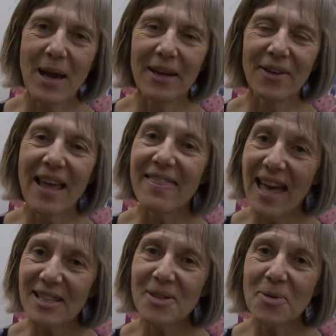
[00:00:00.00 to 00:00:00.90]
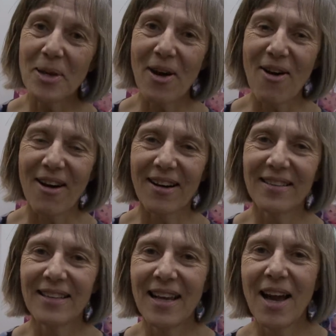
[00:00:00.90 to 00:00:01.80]
Matter, and that's who we are.
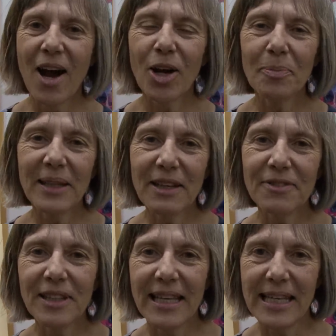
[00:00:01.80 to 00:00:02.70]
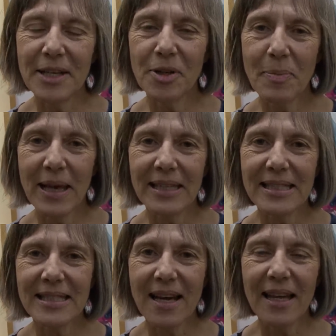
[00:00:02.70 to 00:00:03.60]
Our playful and
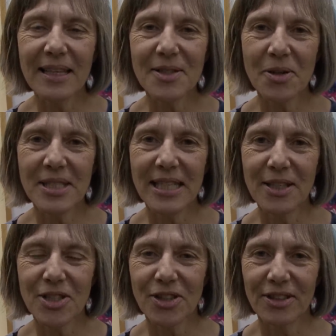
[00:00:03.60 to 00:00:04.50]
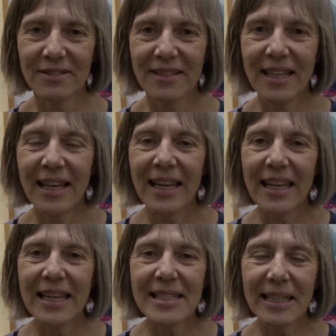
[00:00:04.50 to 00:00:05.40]
interdependent style is our signature.
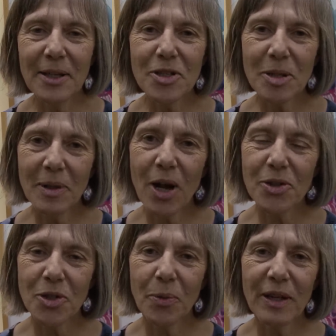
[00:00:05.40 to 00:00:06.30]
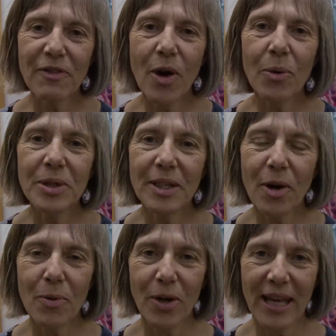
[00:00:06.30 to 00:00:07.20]
It's a leadership culture we have honed in
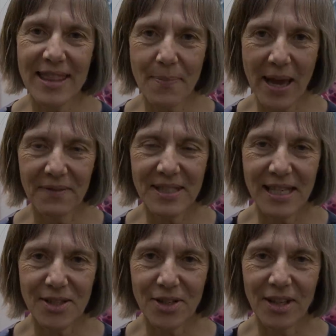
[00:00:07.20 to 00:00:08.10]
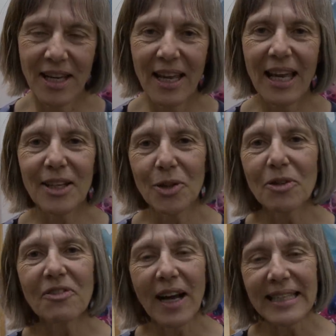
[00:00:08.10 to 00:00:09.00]
our work at the Bounce Centre, and
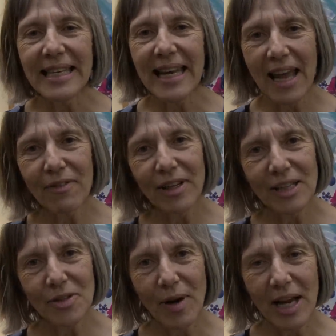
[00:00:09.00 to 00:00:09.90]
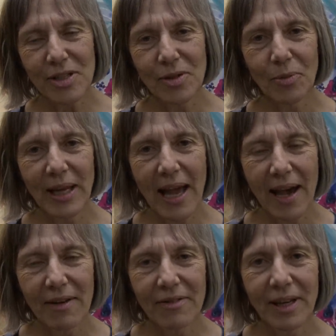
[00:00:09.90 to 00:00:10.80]
you'll find it in every interaction we
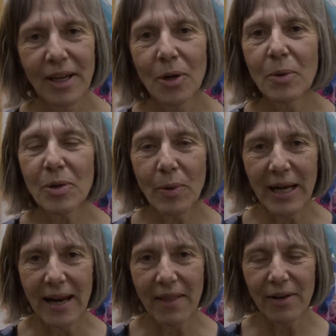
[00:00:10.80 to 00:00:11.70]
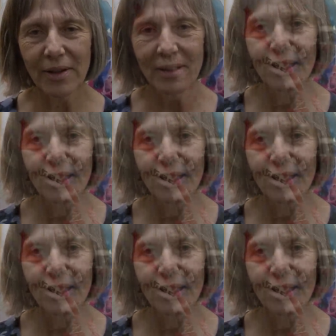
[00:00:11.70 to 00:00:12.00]
have with one another,